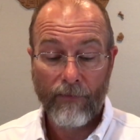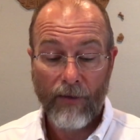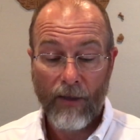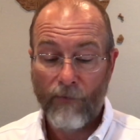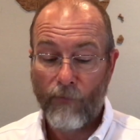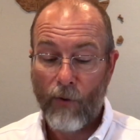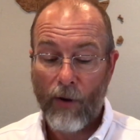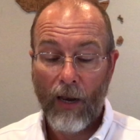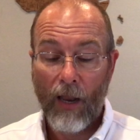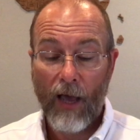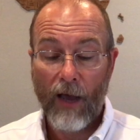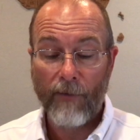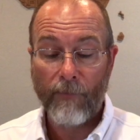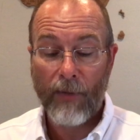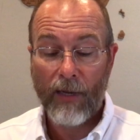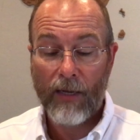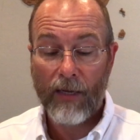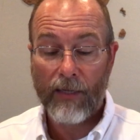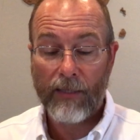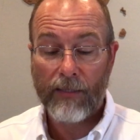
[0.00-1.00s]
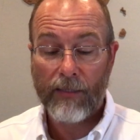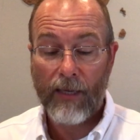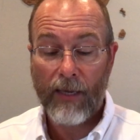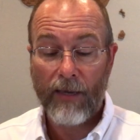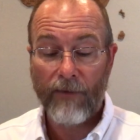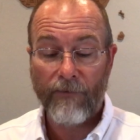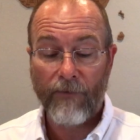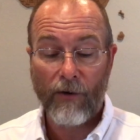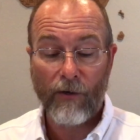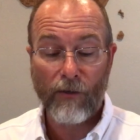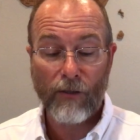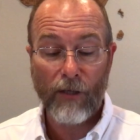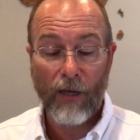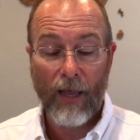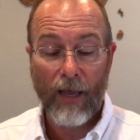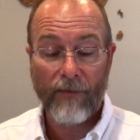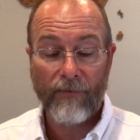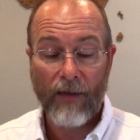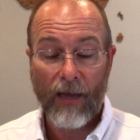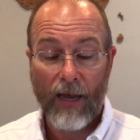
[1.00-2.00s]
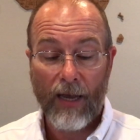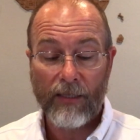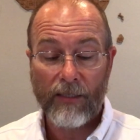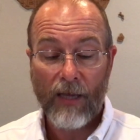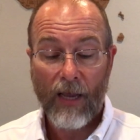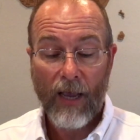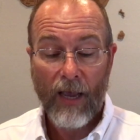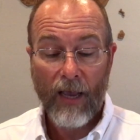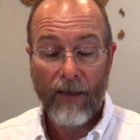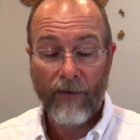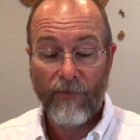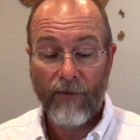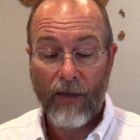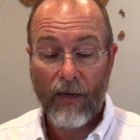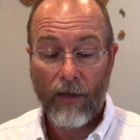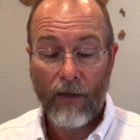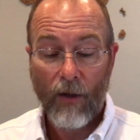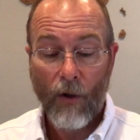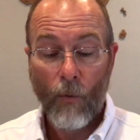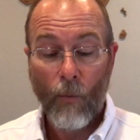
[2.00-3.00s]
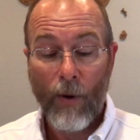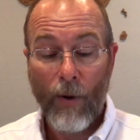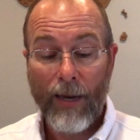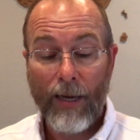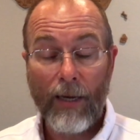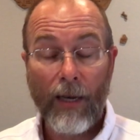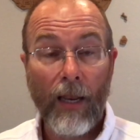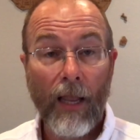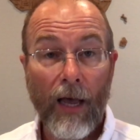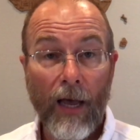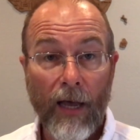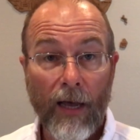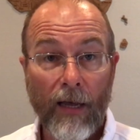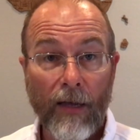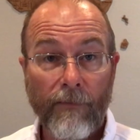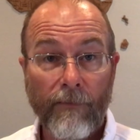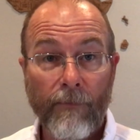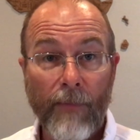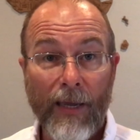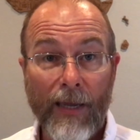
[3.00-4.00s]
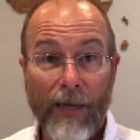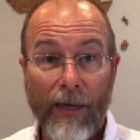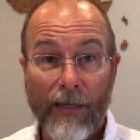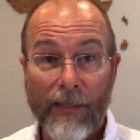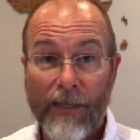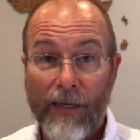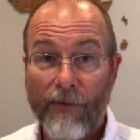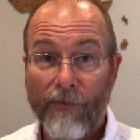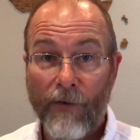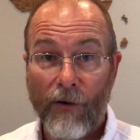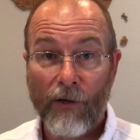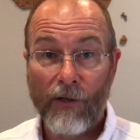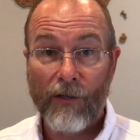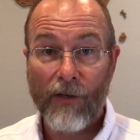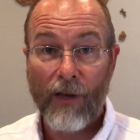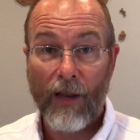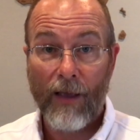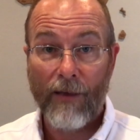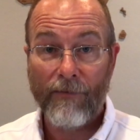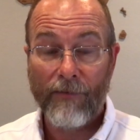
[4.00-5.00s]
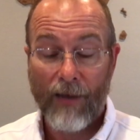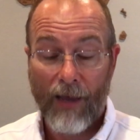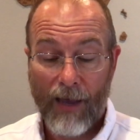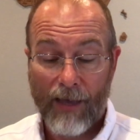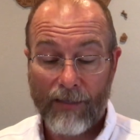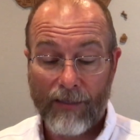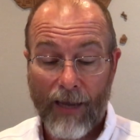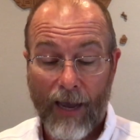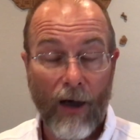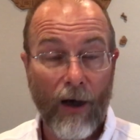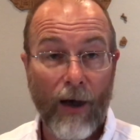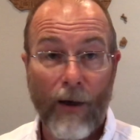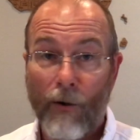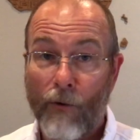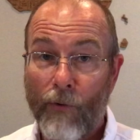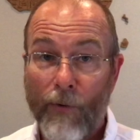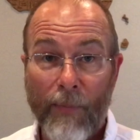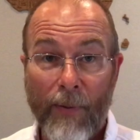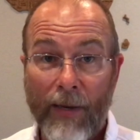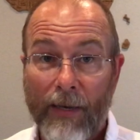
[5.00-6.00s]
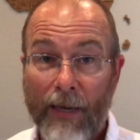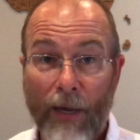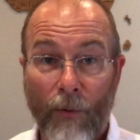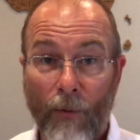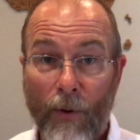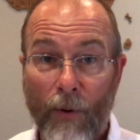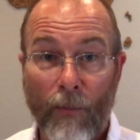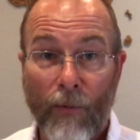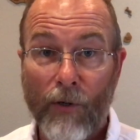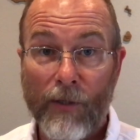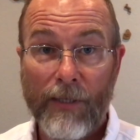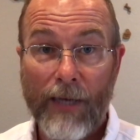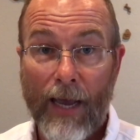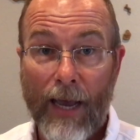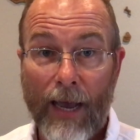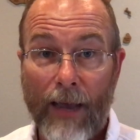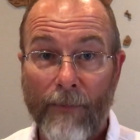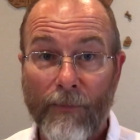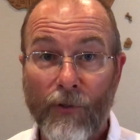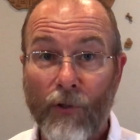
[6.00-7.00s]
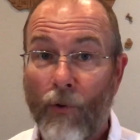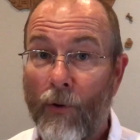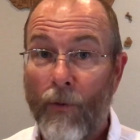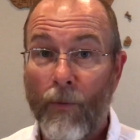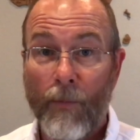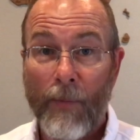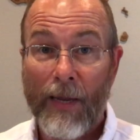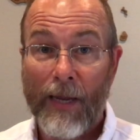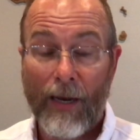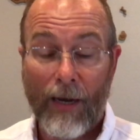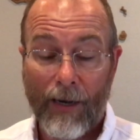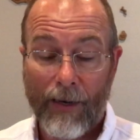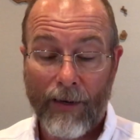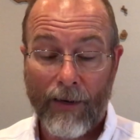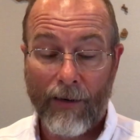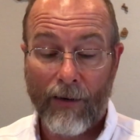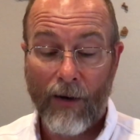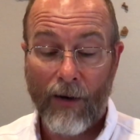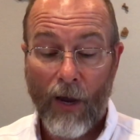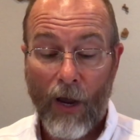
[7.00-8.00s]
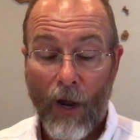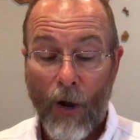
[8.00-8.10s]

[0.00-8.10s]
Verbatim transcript: If we love because he first loved us, if any, we love because he first loved us. I'll repeat that one more time so it will be clear.